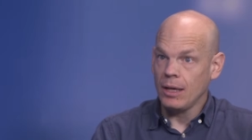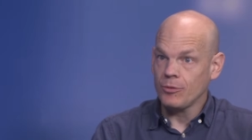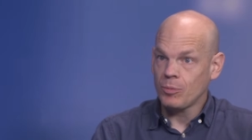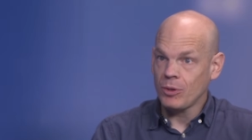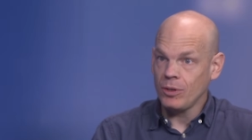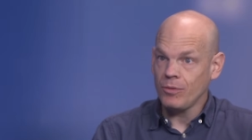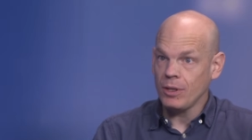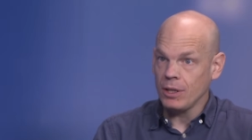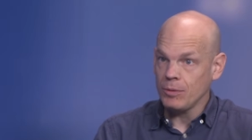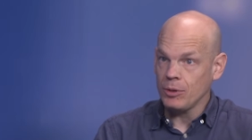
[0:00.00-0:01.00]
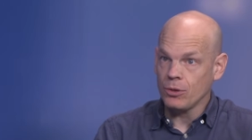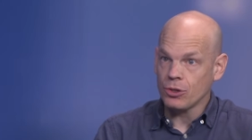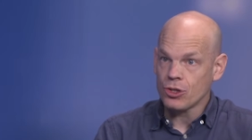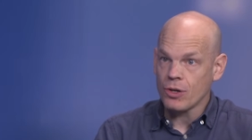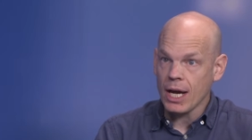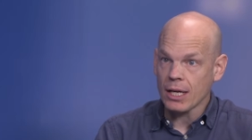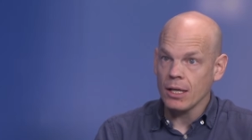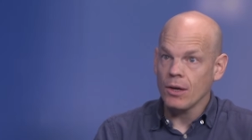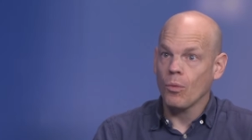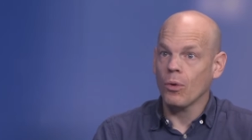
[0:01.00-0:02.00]
Specifically, we could track
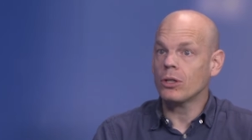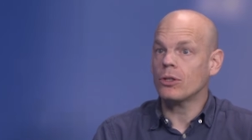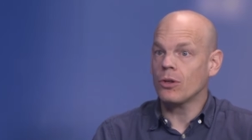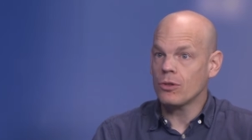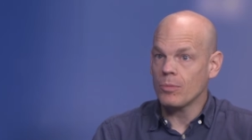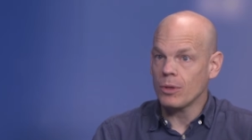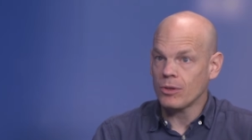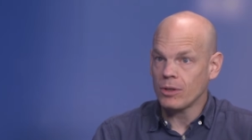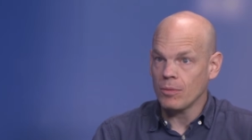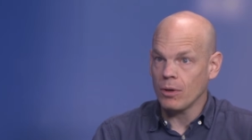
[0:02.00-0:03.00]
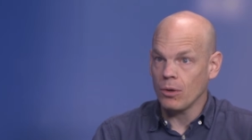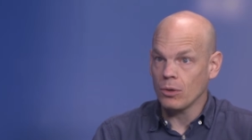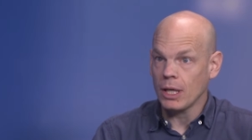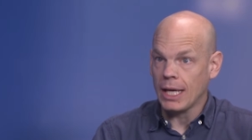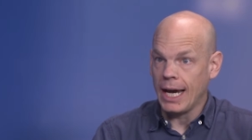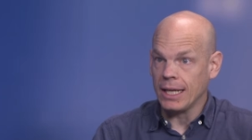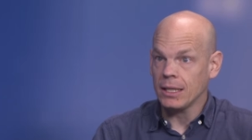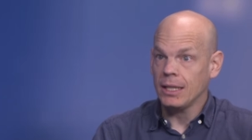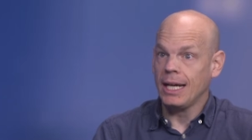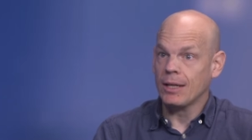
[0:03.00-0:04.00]
what documents they were looking
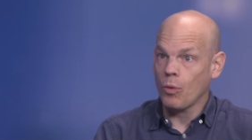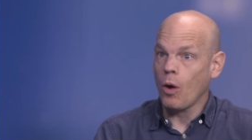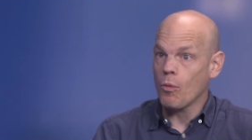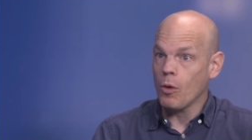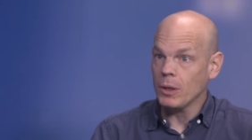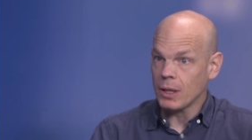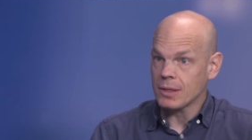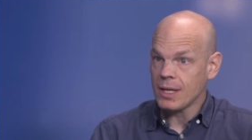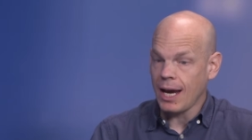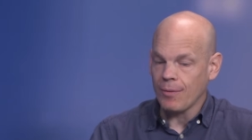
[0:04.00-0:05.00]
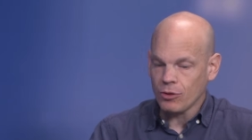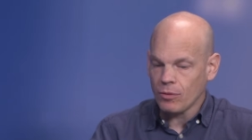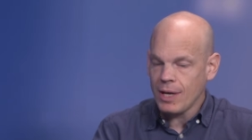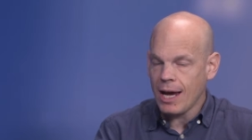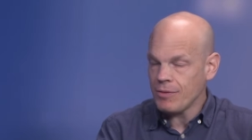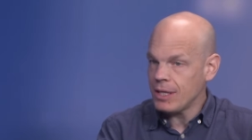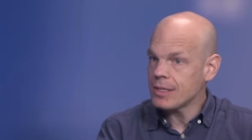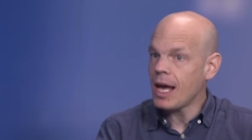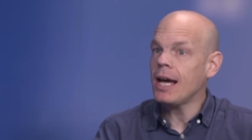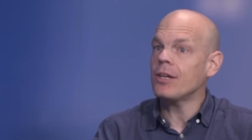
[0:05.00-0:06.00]
at what moment in time. So we have the
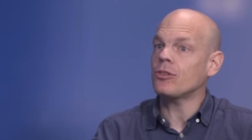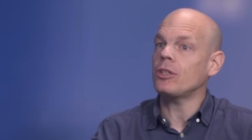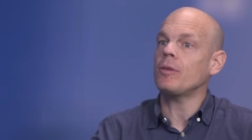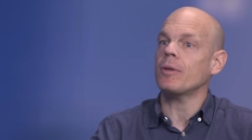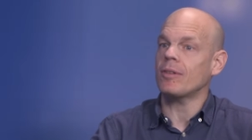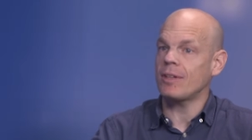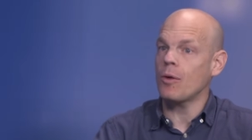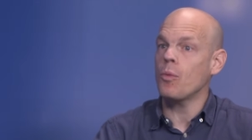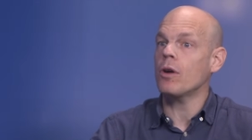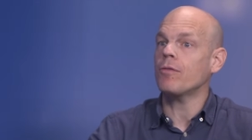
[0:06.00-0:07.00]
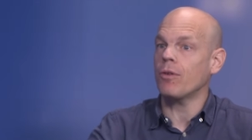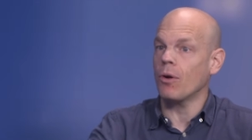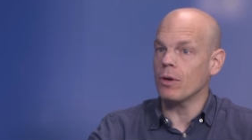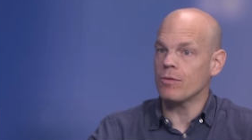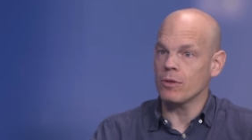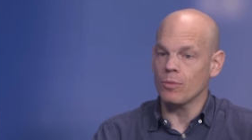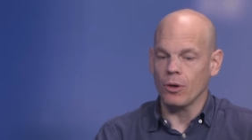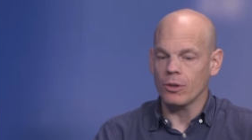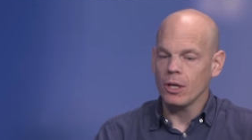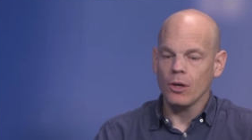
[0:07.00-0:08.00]
entire sequence, their workflow, if you
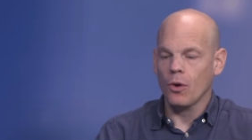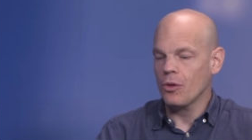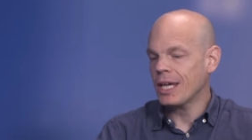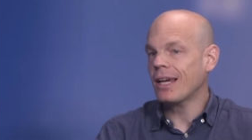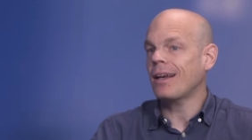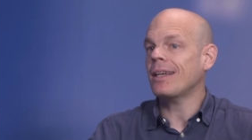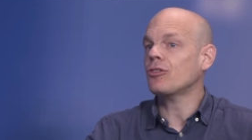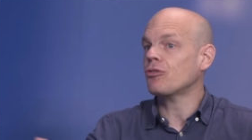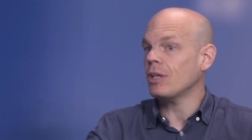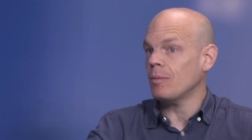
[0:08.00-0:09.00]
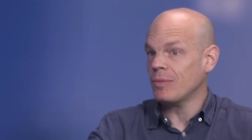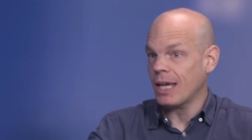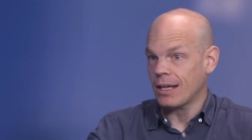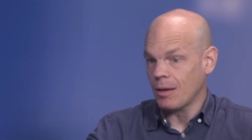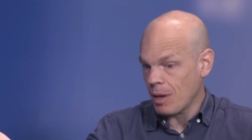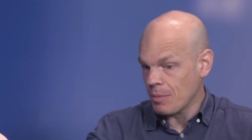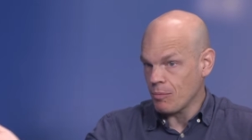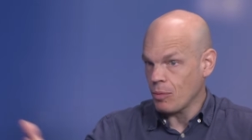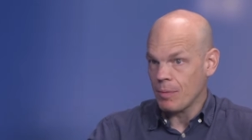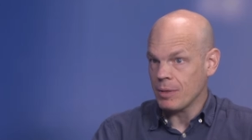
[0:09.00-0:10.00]
want, or their clickstream data,
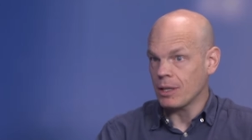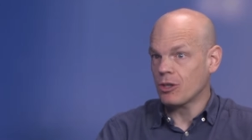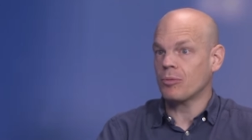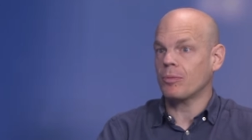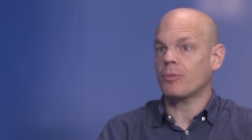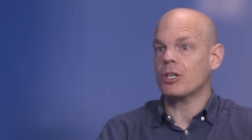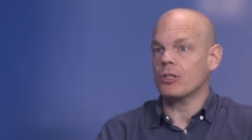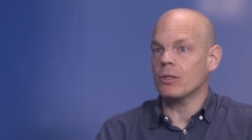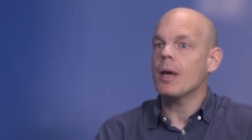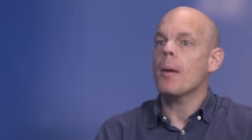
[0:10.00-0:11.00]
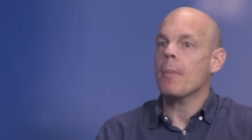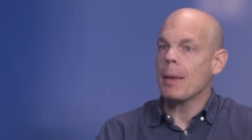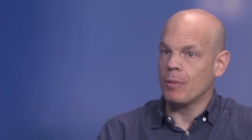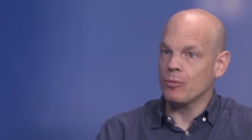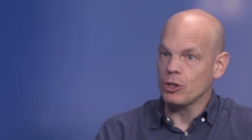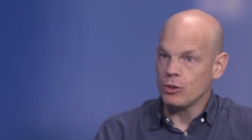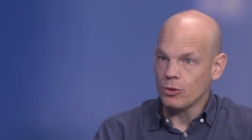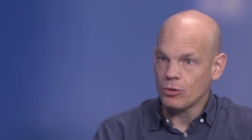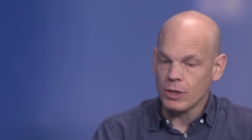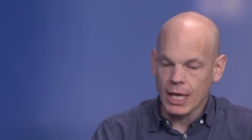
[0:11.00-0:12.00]
maybe might be an expression people would
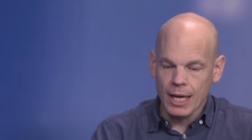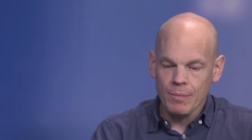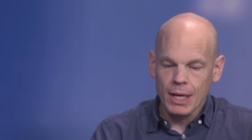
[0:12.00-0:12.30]
use today.